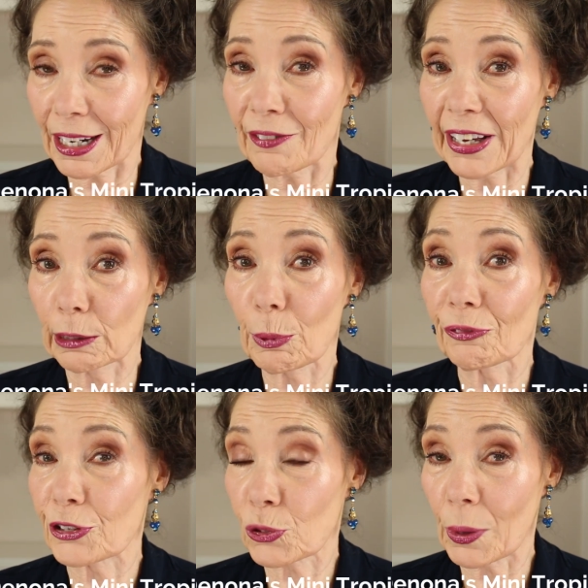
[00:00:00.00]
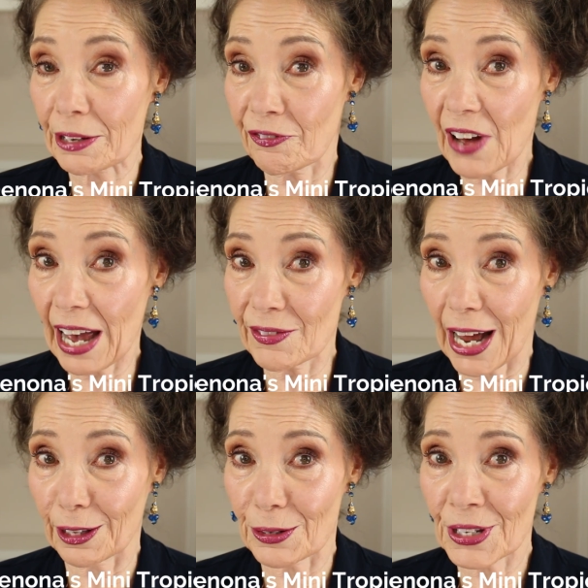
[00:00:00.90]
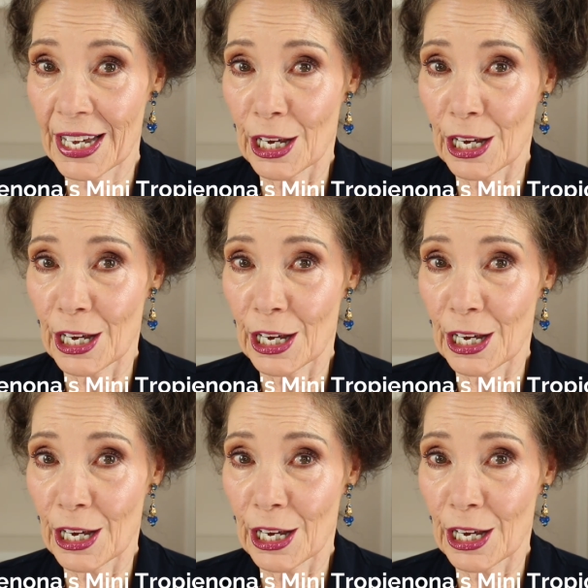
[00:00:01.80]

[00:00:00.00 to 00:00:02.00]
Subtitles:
available for $25,